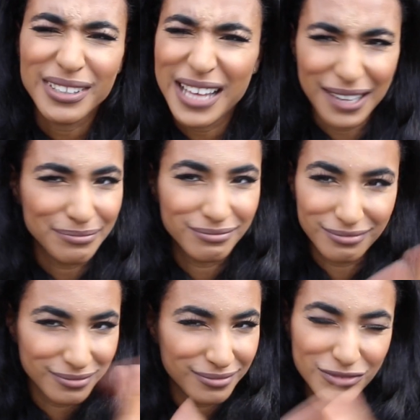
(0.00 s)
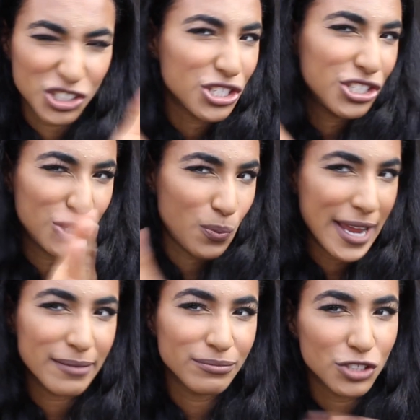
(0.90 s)
yeah, just
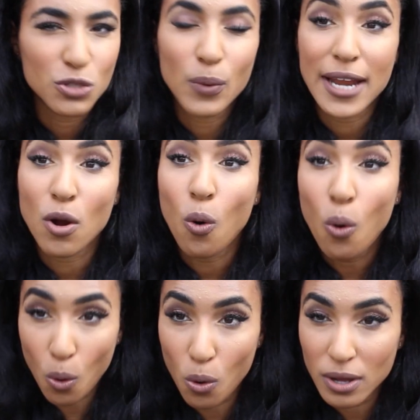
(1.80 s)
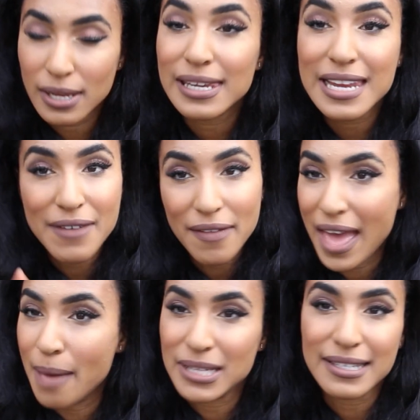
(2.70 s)
wait, or leave out
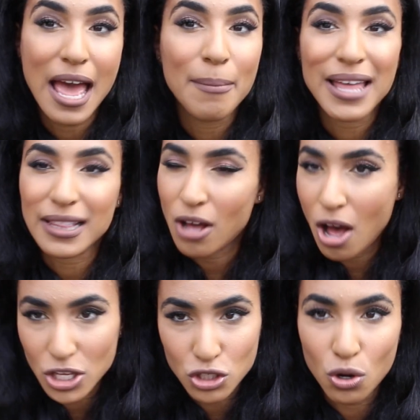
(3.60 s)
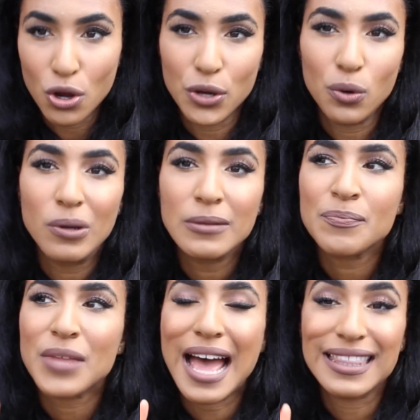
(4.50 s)
the MSM and the castor oil
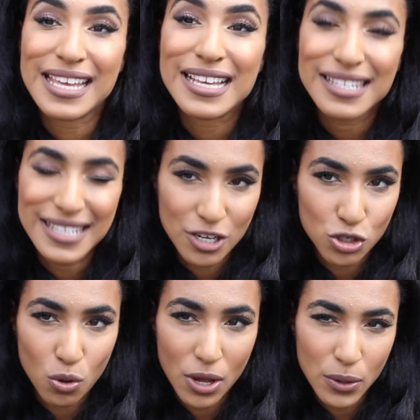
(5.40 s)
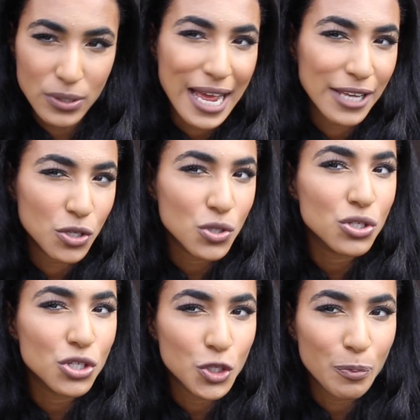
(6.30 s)
and the essential oils, and you
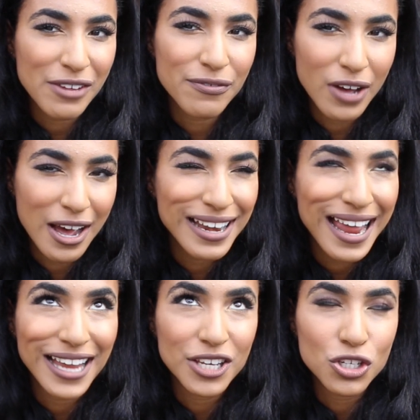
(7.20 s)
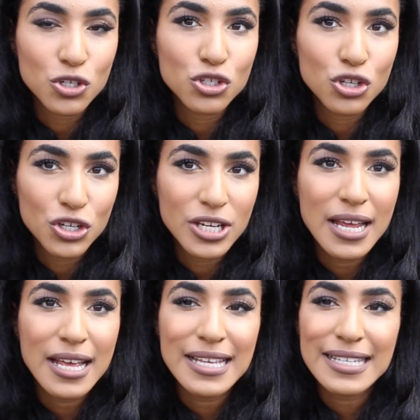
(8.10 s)
should be fine, and you should
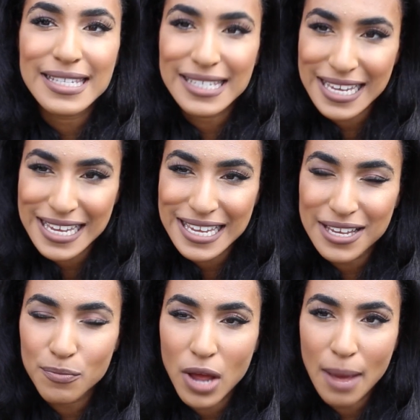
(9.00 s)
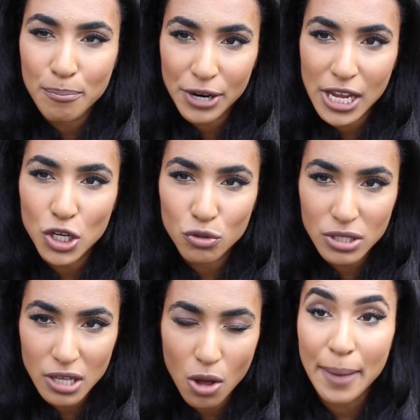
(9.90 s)
see pretty good
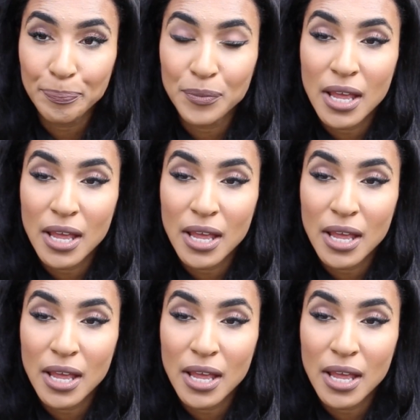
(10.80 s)
results.